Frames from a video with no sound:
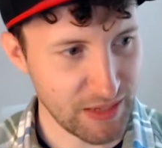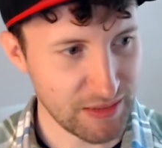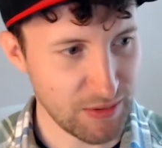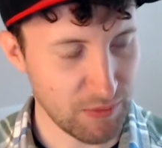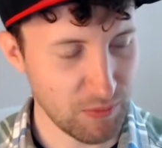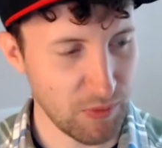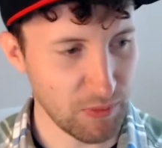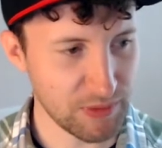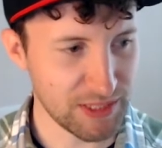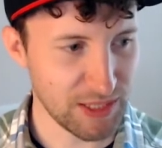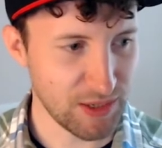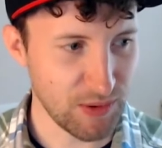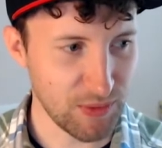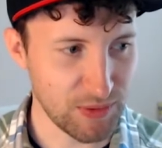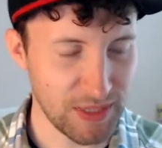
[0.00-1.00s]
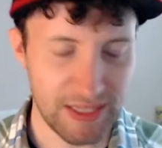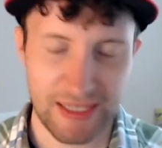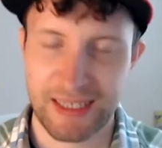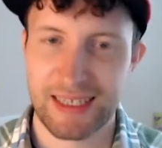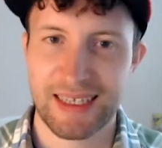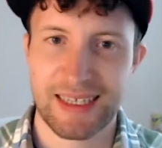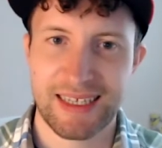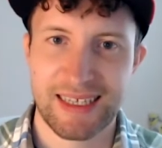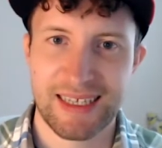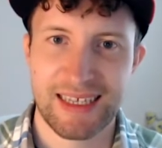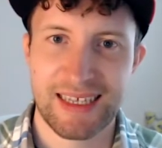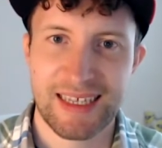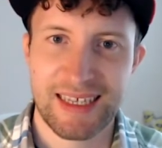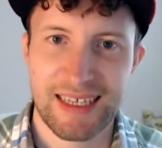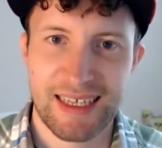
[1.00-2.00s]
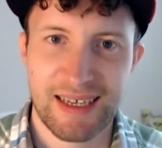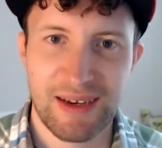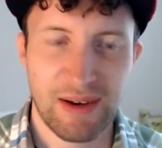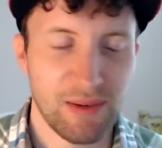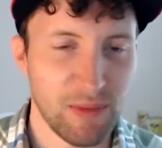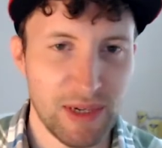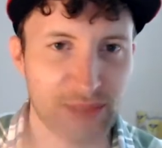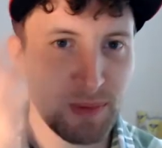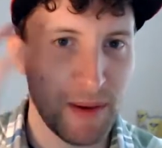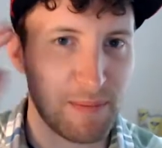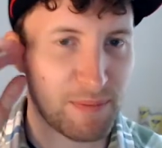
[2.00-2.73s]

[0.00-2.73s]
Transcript: what was it called? Why's my...